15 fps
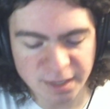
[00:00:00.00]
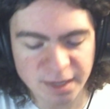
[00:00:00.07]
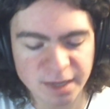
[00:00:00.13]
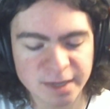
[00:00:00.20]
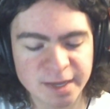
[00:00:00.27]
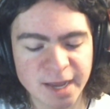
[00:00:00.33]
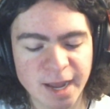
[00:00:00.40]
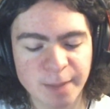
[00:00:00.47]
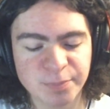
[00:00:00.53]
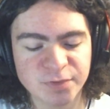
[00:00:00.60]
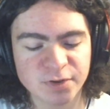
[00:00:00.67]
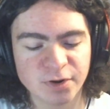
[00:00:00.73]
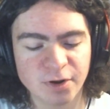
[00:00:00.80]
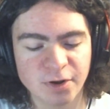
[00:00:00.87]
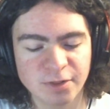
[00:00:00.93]

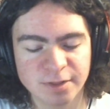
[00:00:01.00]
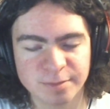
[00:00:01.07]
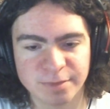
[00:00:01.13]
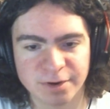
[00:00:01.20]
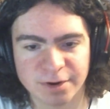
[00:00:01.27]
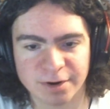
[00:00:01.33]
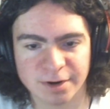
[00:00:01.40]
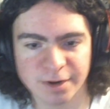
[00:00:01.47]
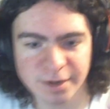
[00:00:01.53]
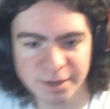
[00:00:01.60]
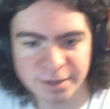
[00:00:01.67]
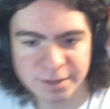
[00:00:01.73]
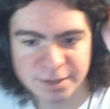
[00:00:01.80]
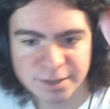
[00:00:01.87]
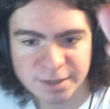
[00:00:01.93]
Captain
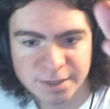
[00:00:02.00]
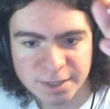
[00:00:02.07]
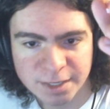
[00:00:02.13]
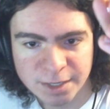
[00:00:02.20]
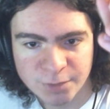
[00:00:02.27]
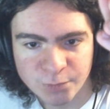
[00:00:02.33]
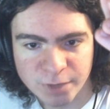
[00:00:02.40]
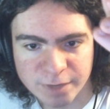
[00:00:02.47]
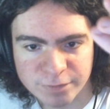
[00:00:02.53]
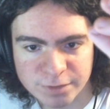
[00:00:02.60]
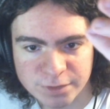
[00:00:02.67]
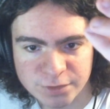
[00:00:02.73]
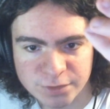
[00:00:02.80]
Olimar. We have a little